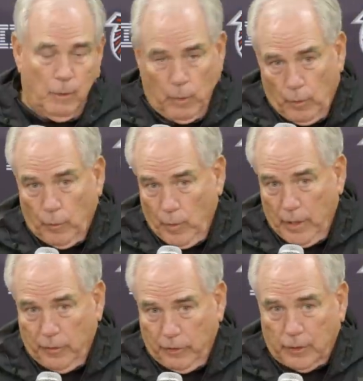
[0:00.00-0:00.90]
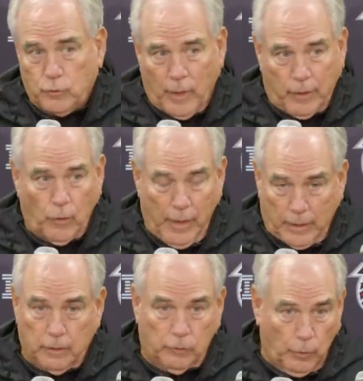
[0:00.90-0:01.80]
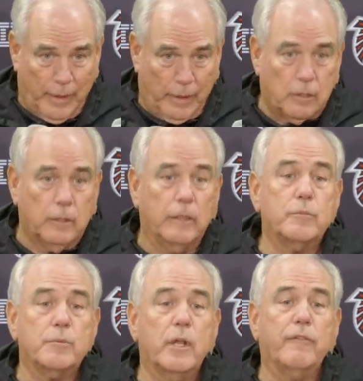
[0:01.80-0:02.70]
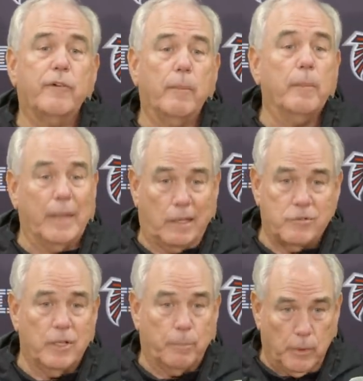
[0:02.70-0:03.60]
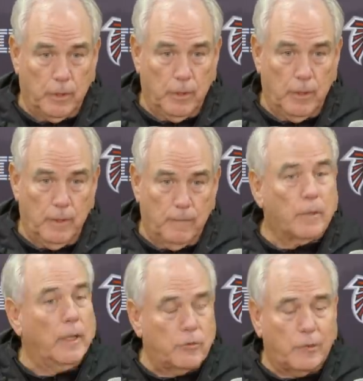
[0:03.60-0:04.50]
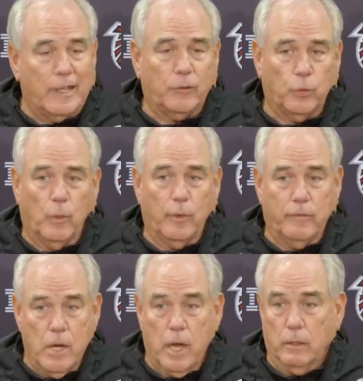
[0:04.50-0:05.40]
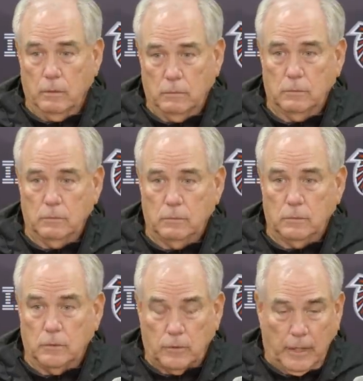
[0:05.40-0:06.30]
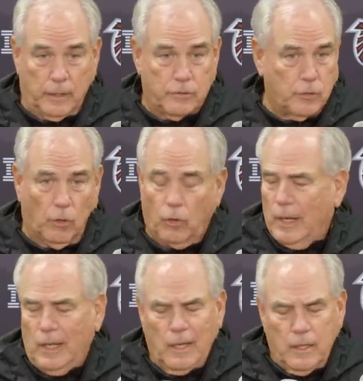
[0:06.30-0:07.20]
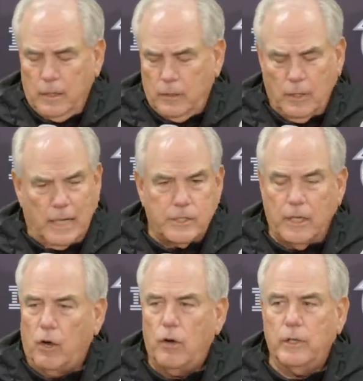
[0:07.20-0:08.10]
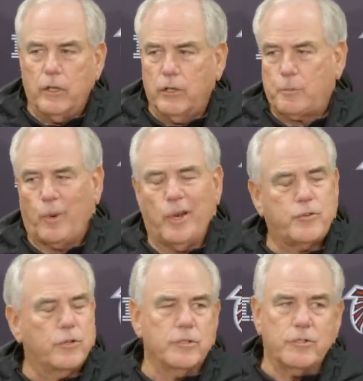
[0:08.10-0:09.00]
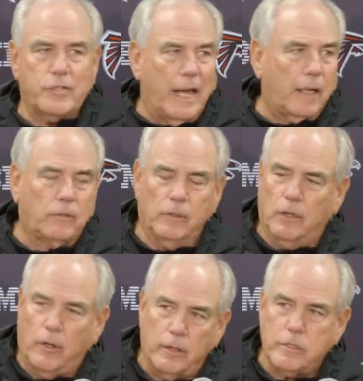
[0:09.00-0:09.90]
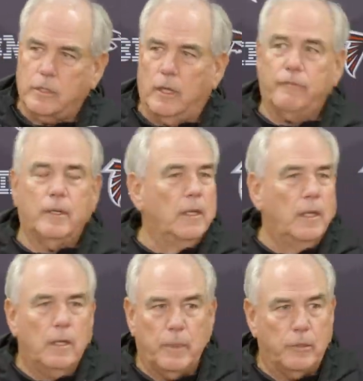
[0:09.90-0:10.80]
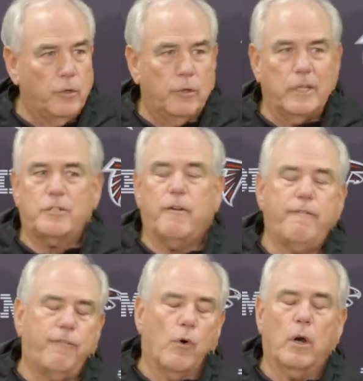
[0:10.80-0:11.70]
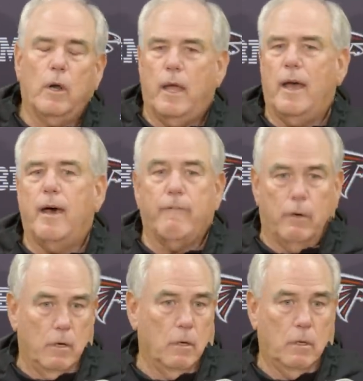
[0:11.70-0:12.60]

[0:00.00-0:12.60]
and we weren't running things quite correctly, so we had to clean some stuff up and make it simpler. Okay, so that's what we've done. Okay, so you guys get all into this pressures and sacks and all this stuff, been doing this forever.